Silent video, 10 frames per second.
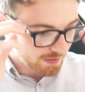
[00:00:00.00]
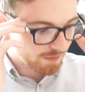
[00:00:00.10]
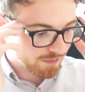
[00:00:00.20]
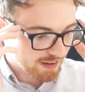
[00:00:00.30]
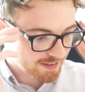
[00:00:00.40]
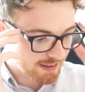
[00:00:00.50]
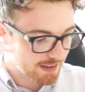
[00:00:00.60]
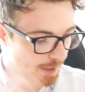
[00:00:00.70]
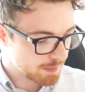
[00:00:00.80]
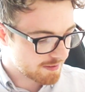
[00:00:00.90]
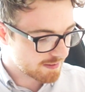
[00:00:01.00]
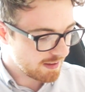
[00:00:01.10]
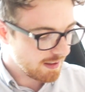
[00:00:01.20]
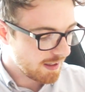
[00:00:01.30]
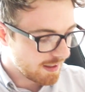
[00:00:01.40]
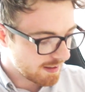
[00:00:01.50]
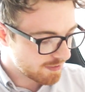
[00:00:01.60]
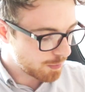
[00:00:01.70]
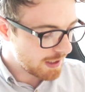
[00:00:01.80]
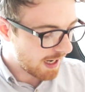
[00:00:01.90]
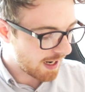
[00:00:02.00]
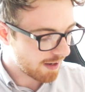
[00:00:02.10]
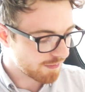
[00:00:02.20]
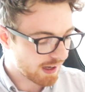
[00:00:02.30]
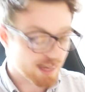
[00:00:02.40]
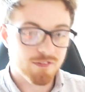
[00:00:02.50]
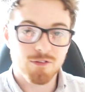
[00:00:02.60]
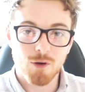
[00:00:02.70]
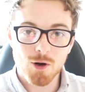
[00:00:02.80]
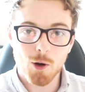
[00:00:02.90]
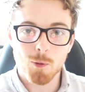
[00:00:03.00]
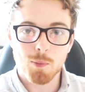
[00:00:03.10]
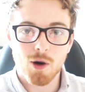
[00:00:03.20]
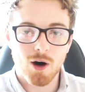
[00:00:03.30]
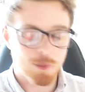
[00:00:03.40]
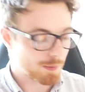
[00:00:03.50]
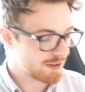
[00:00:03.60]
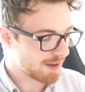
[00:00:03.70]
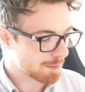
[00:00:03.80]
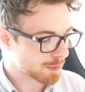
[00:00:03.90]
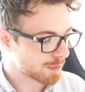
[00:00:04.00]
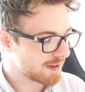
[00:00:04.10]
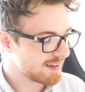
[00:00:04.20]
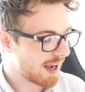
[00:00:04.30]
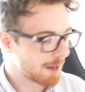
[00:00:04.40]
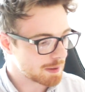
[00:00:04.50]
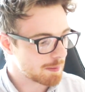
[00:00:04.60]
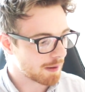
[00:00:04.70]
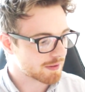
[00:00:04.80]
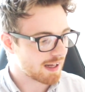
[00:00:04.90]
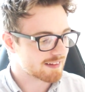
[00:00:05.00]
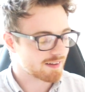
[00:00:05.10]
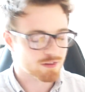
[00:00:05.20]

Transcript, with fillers: the first thing that we see is we have a Funko Pop, which I'm pretty happy about that.